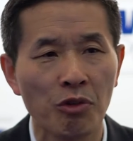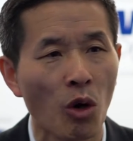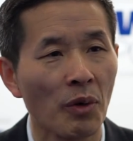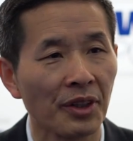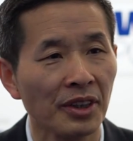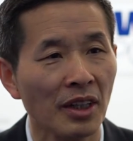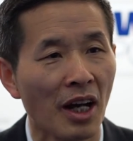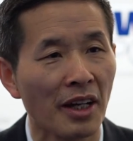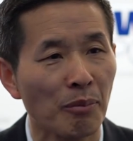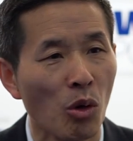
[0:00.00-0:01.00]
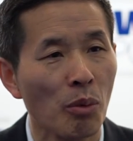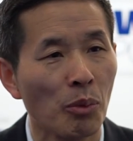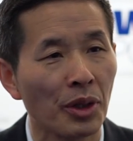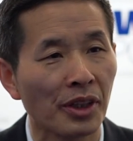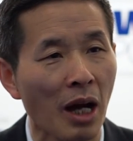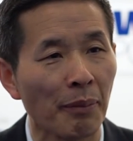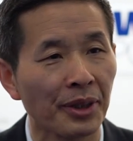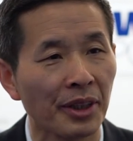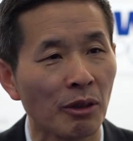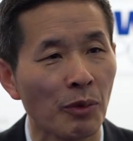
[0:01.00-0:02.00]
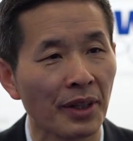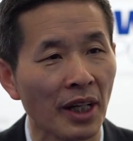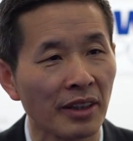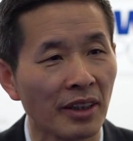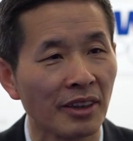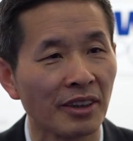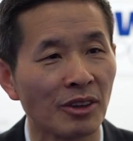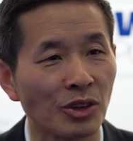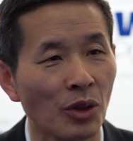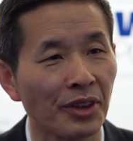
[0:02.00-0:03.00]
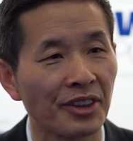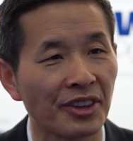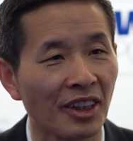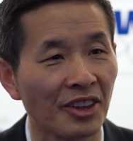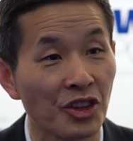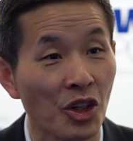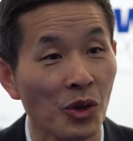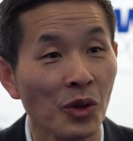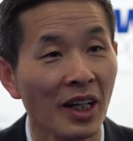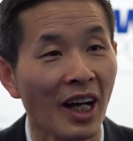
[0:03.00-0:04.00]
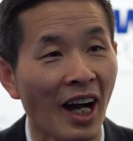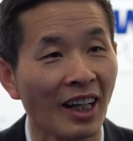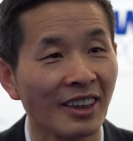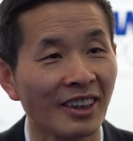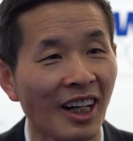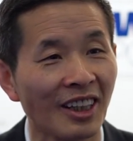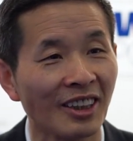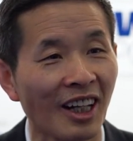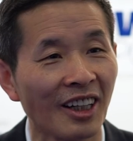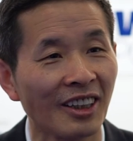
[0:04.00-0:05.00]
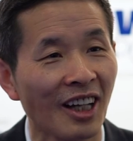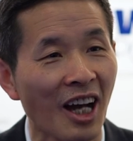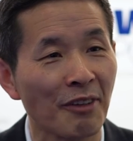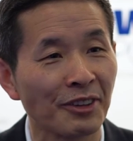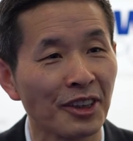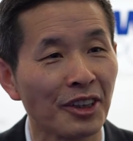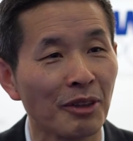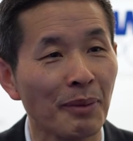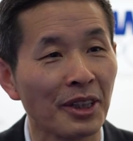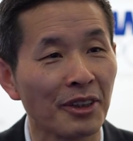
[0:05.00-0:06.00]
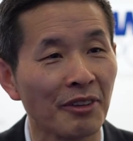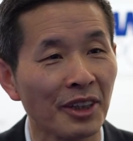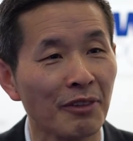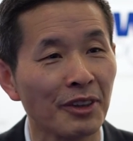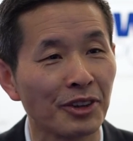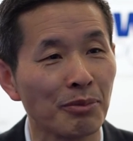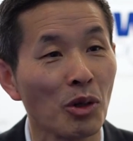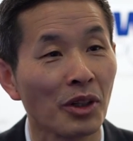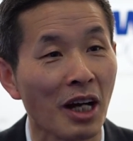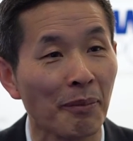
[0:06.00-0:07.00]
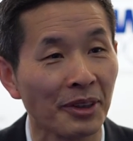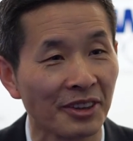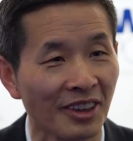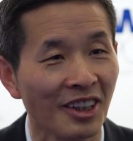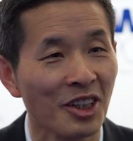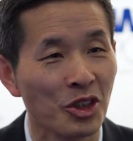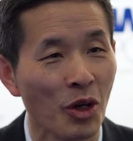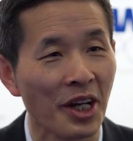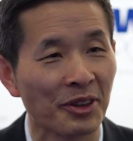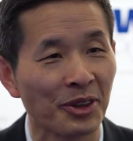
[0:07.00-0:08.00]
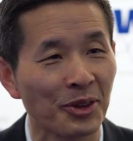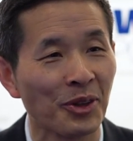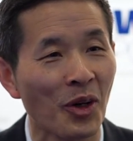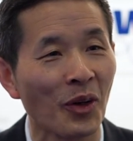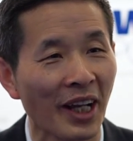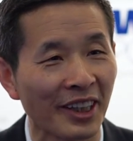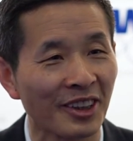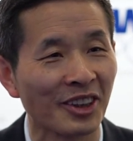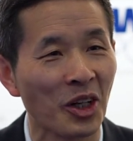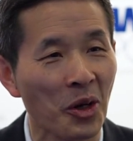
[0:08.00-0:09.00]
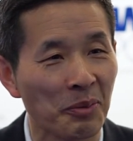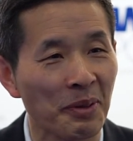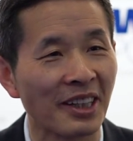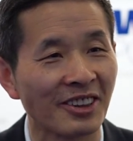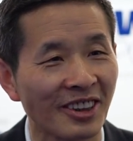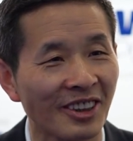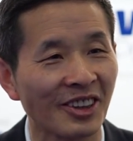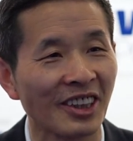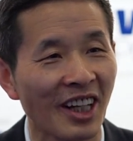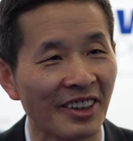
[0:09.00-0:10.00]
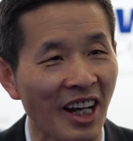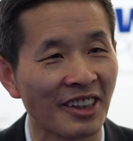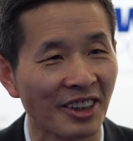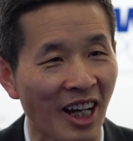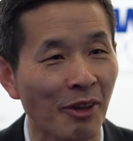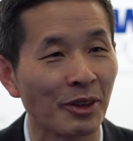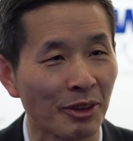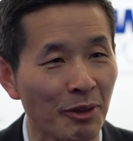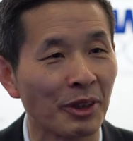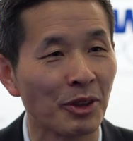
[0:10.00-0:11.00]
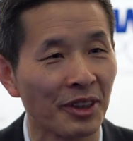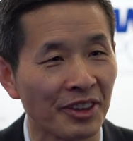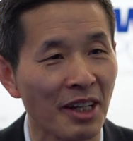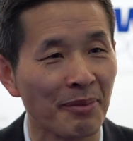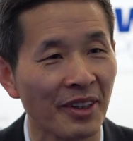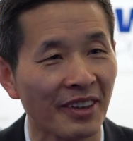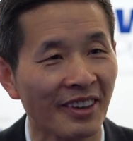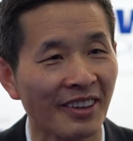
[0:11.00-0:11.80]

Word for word: forward, and more and more the company, you know, when I you know saw this show, I, I, I have seen in many even smaller companies trying to do all like you know cloud-based you know, data analysis. I, we are doing the same thing.